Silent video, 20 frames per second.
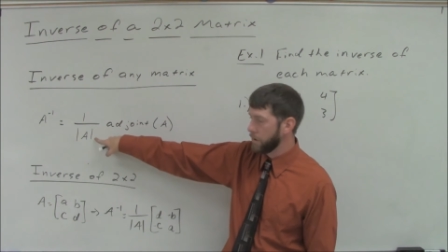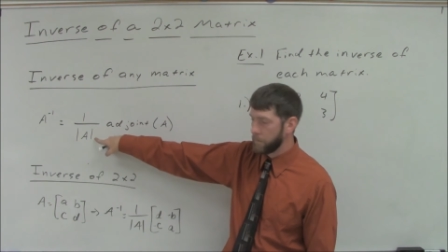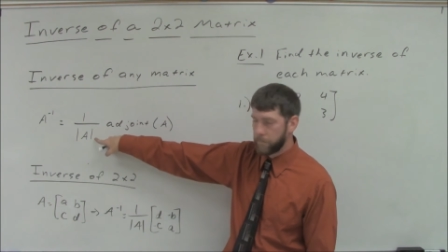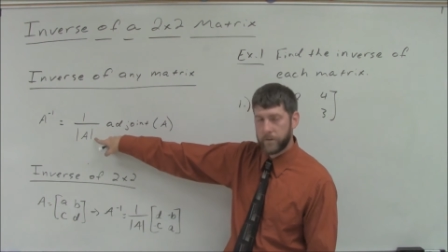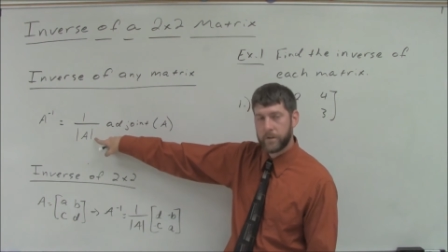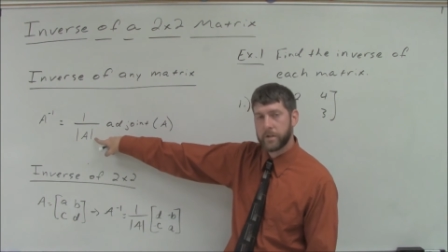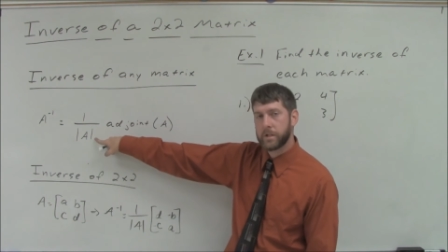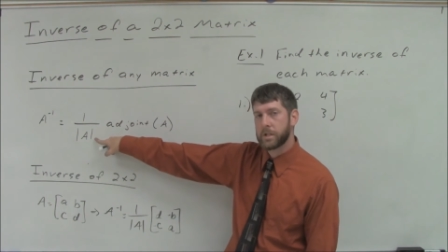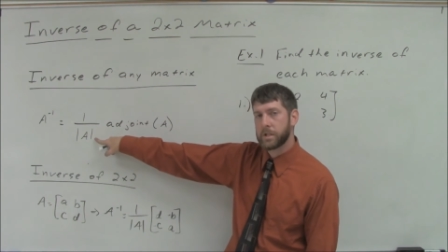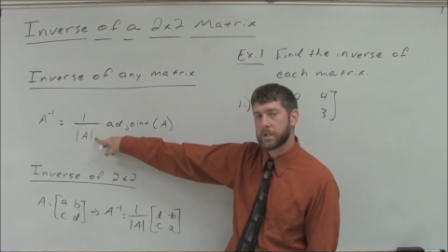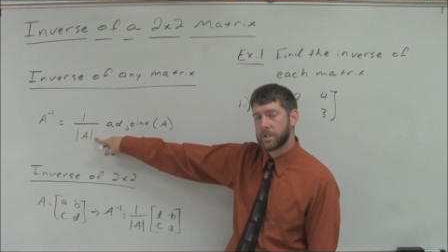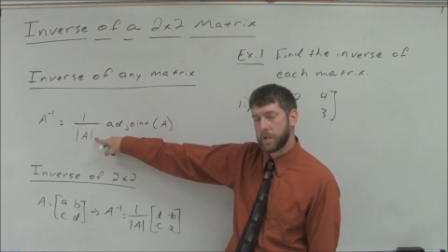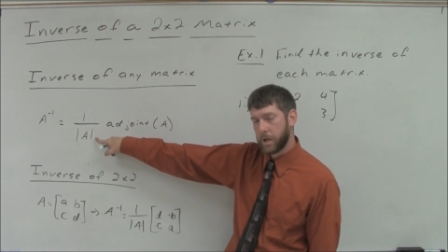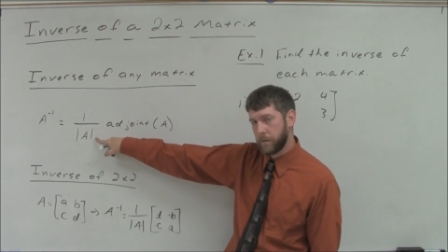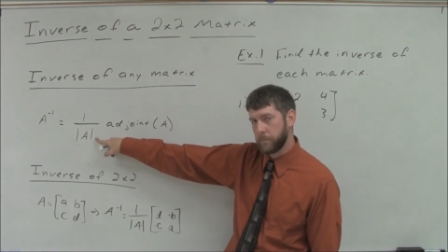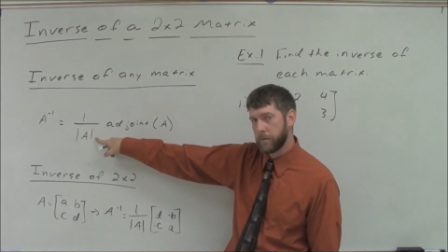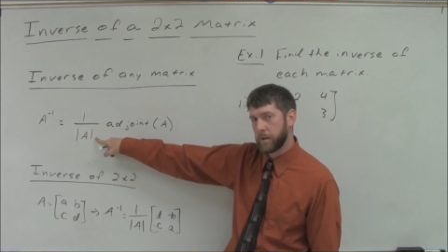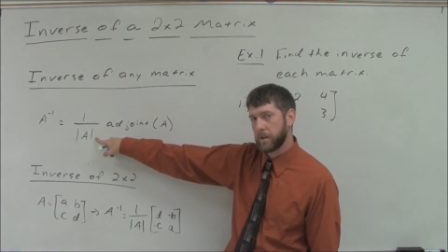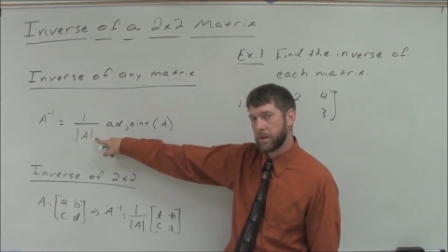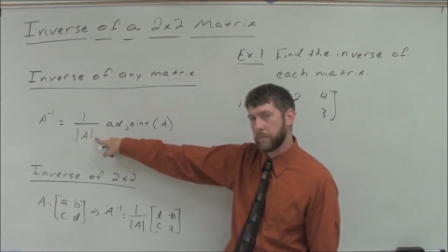over the
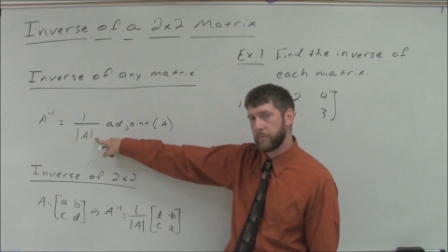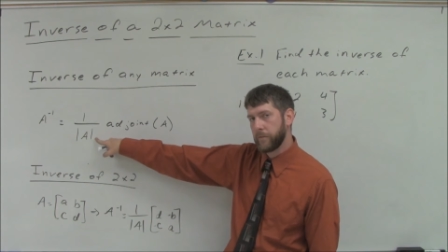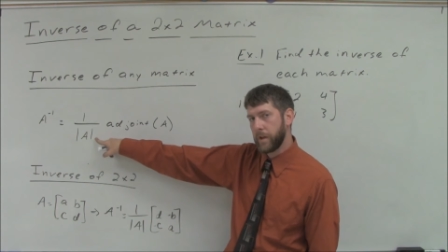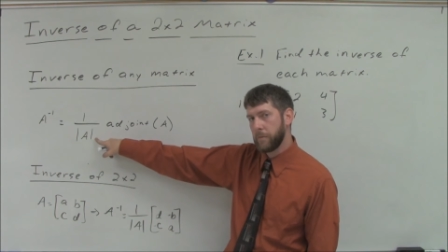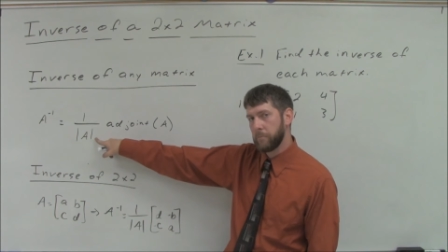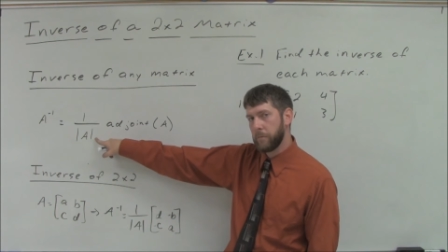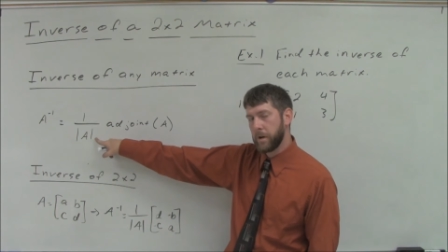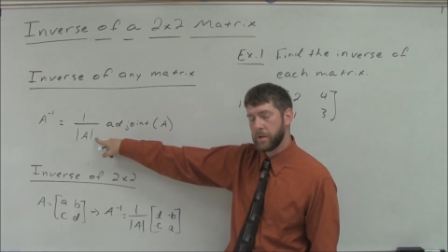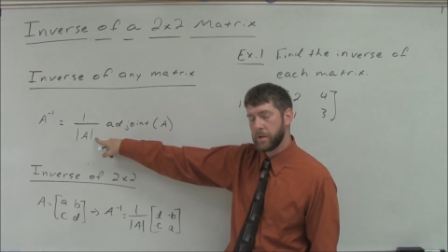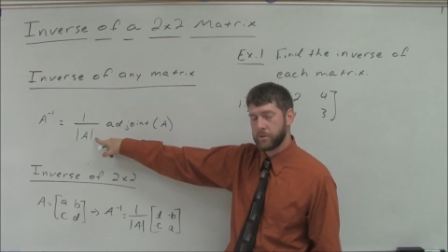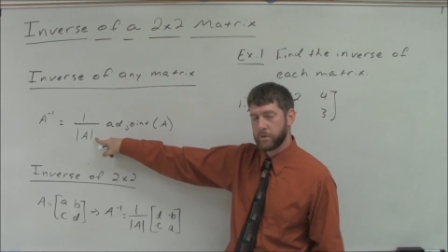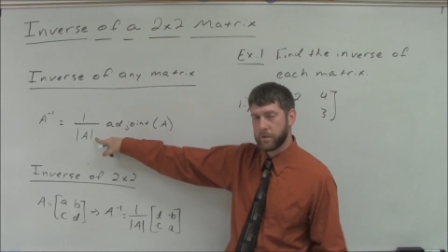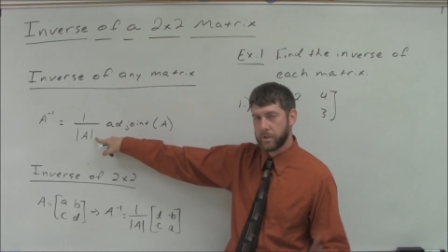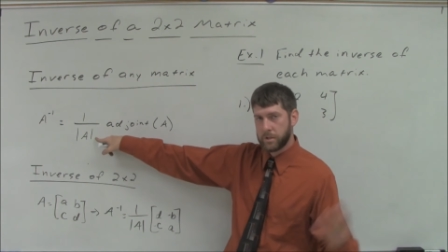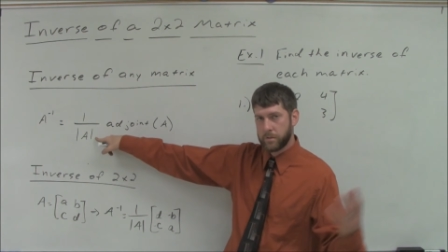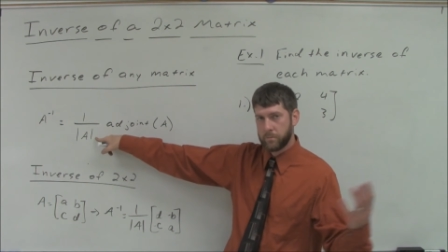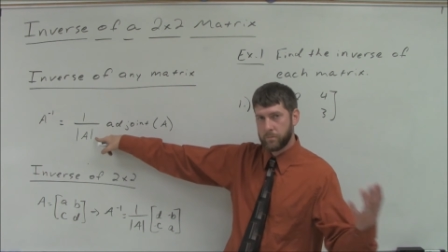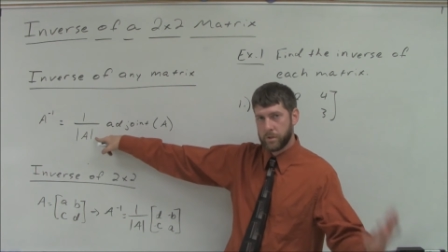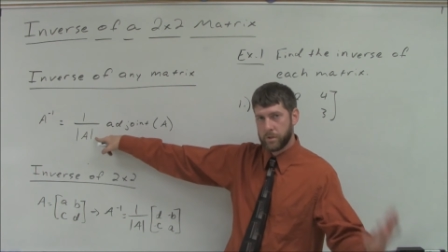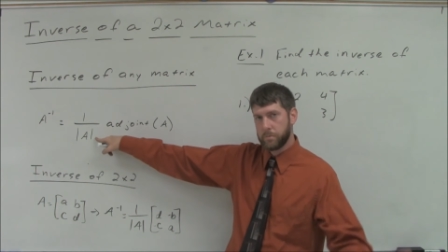determinant of that
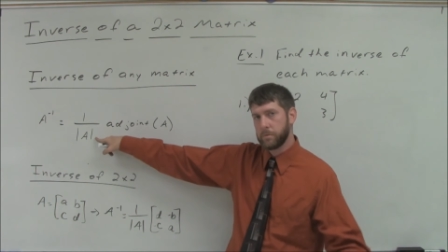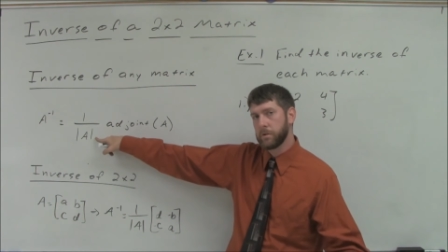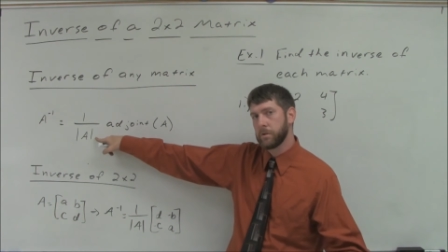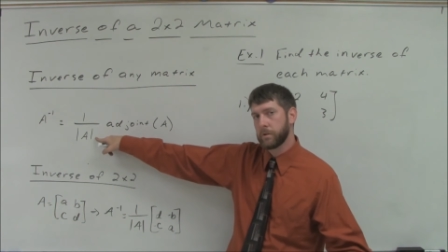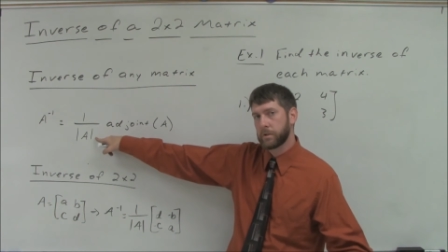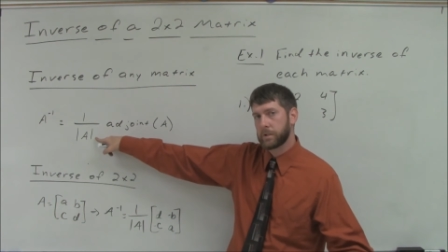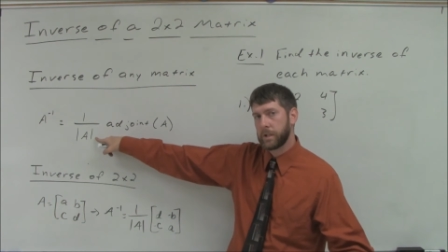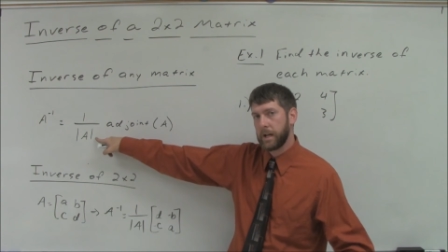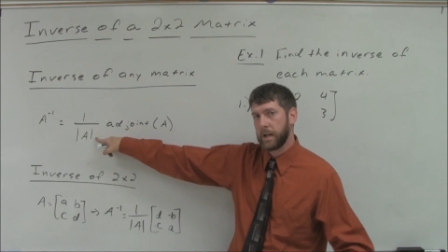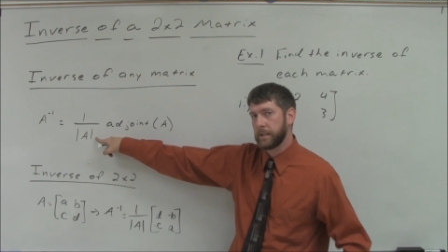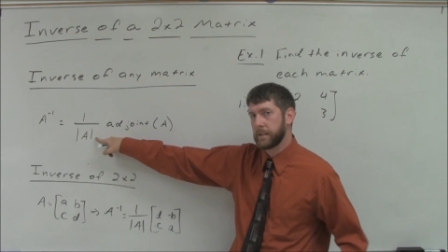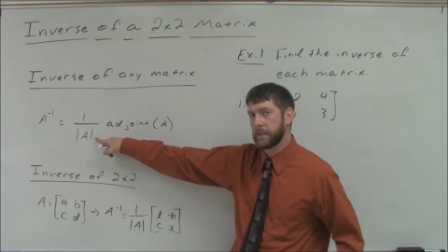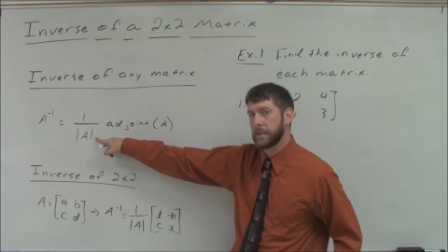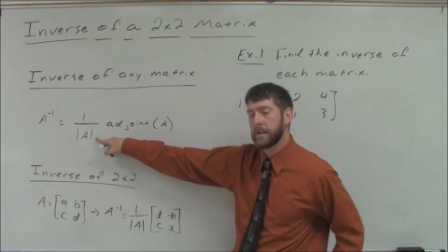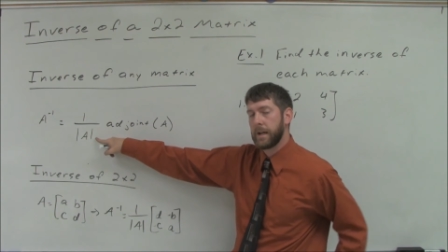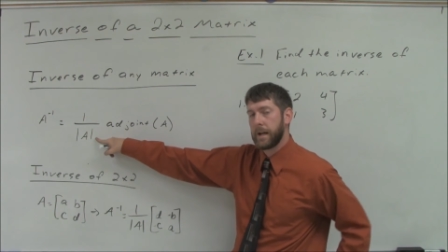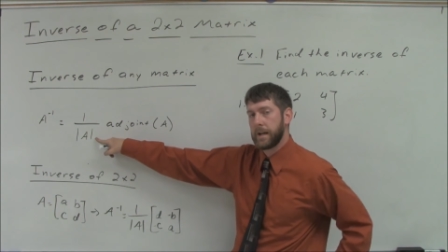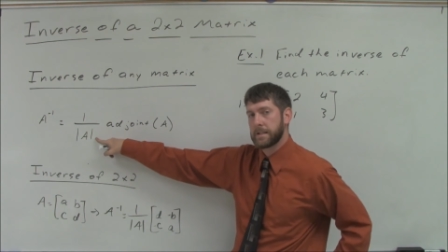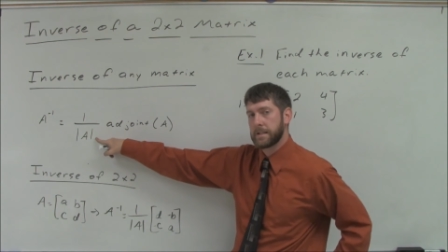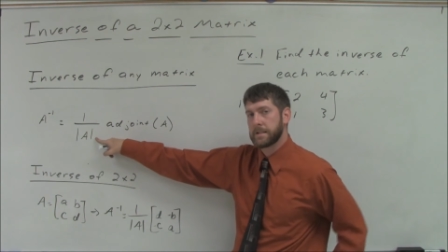matrix, which we looked at in the
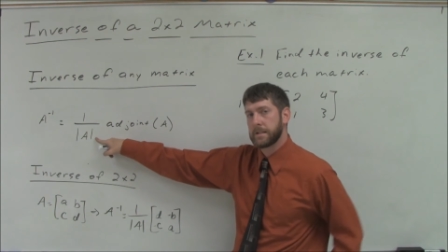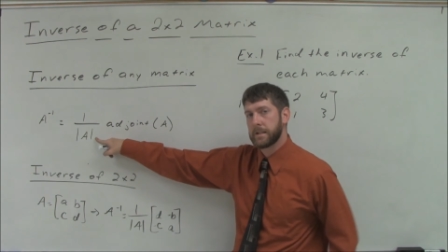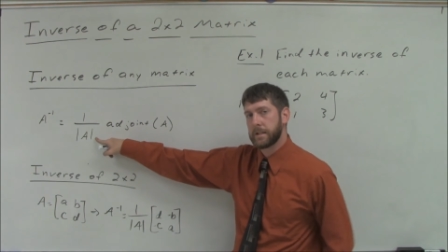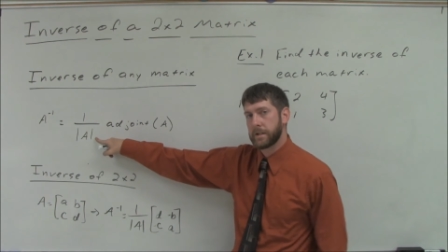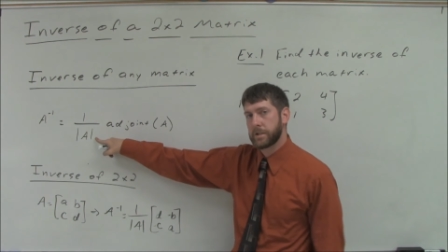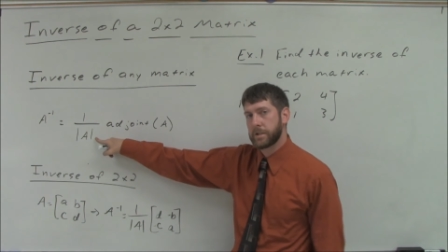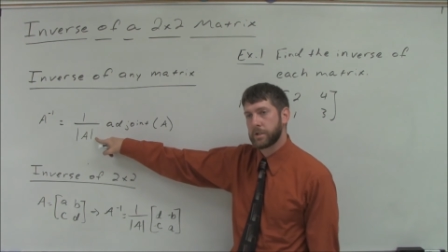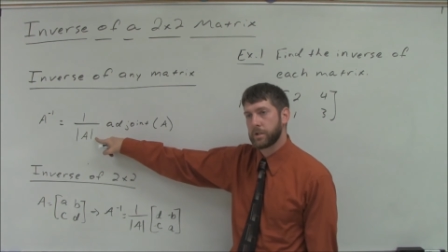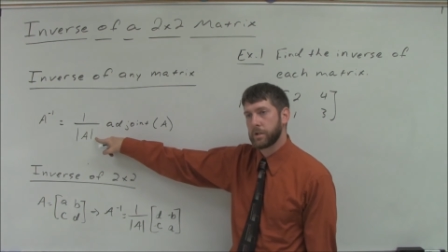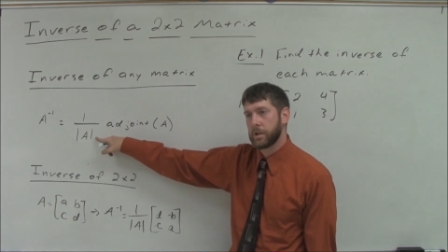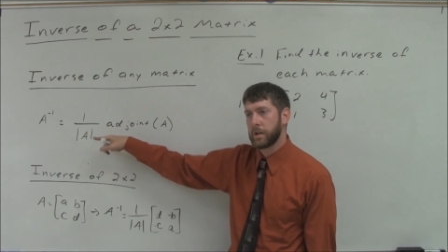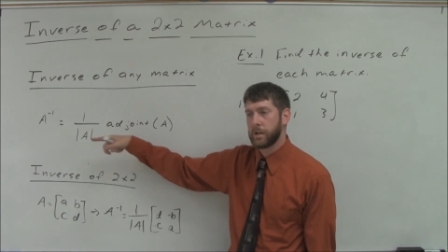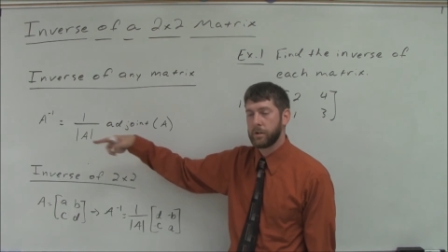last lecture.